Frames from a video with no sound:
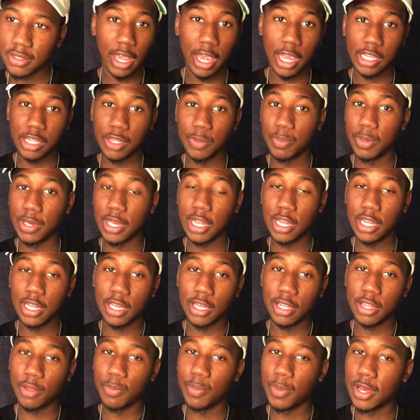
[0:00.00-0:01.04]
at the
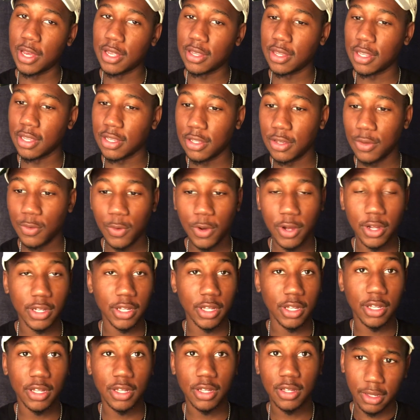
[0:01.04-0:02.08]
beginning of the month and you want
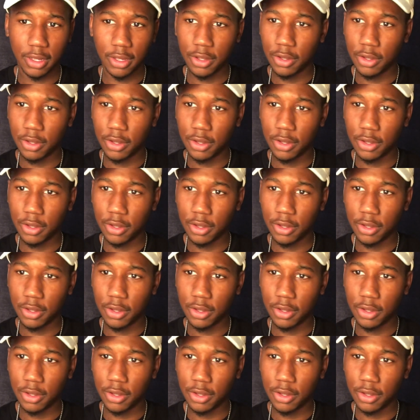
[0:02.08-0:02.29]
to